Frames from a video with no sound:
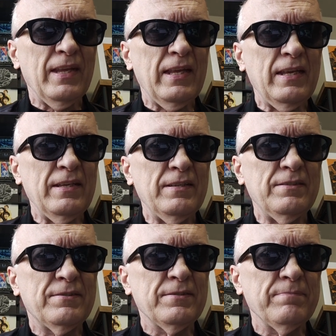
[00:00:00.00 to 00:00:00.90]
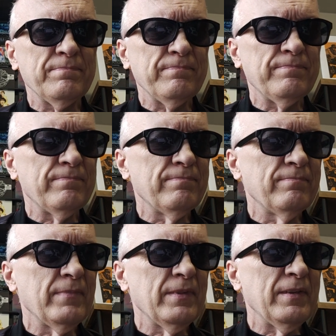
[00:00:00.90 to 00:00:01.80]
He's
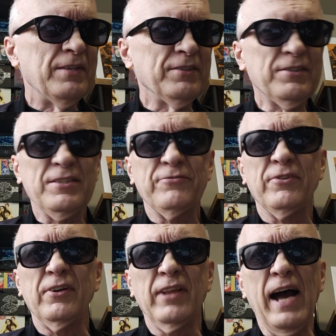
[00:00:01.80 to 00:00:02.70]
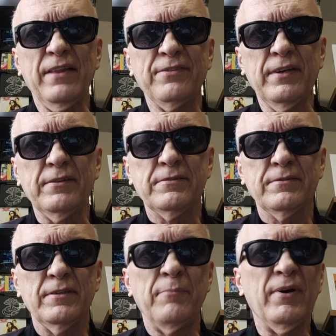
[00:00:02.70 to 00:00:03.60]
listed for a lot of things:
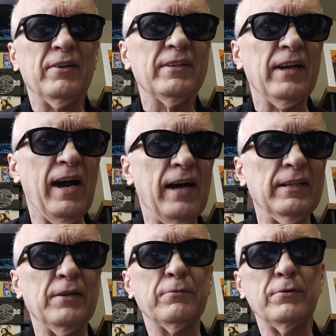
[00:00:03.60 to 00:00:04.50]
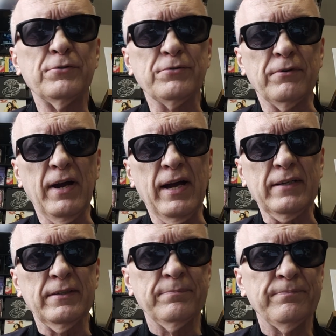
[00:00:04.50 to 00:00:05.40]
Americana, roots rock,